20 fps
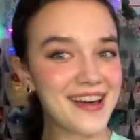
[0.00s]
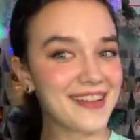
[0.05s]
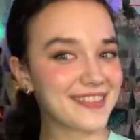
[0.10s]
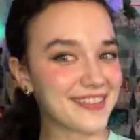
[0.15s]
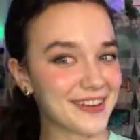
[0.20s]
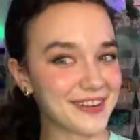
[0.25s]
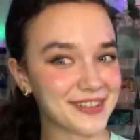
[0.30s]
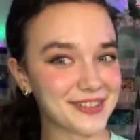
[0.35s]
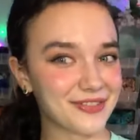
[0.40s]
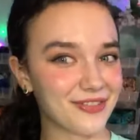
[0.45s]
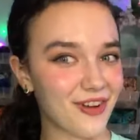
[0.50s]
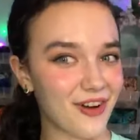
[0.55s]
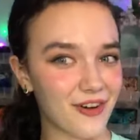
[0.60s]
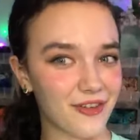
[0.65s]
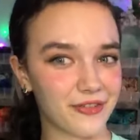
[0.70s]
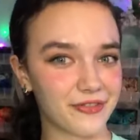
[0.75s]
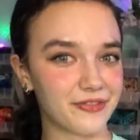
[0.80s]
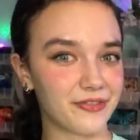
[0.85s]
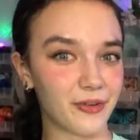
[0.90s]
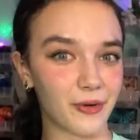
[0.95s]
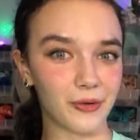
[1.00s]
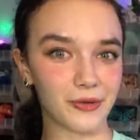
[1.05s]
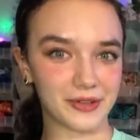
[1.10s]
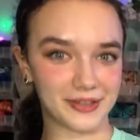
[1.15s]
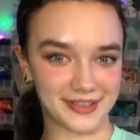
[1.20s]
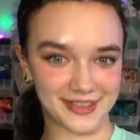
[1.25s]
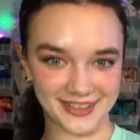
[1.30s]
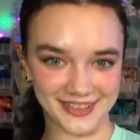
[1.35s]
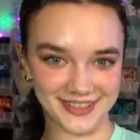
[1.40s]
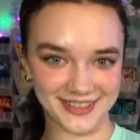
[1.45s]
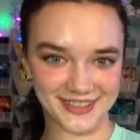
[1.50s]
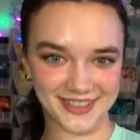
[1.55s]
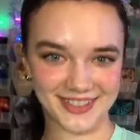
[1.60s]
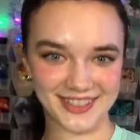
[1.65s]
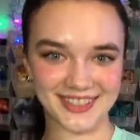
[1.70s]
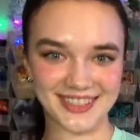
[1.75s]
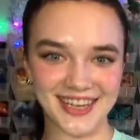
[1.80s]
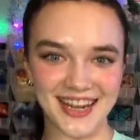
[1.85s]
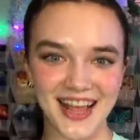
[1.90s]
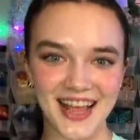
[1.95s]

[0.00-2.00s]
That was fall foliage.